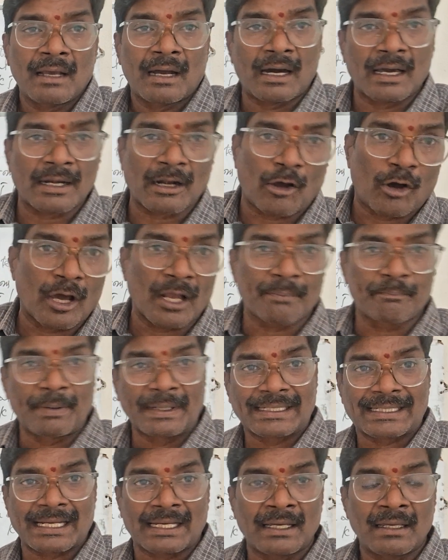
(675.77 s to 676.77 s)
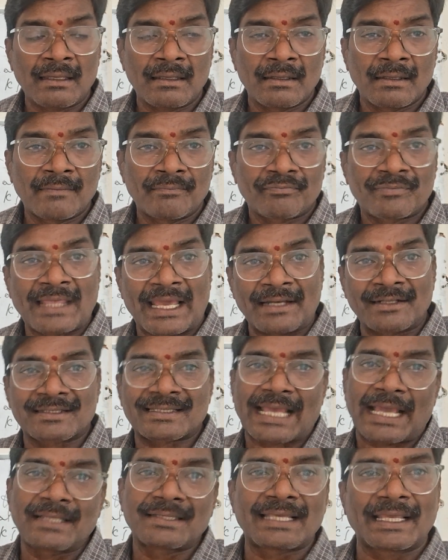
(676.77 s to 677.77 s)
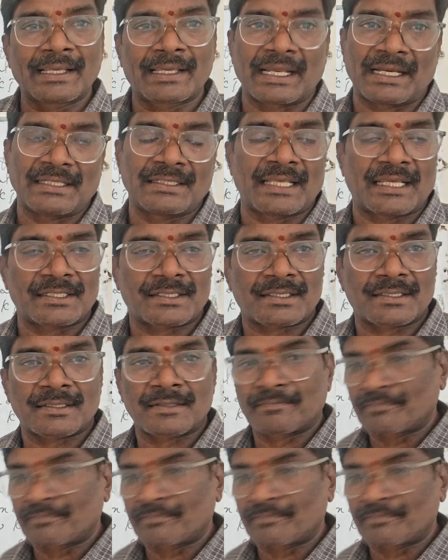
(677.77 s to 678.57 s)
or orbit, then size increases.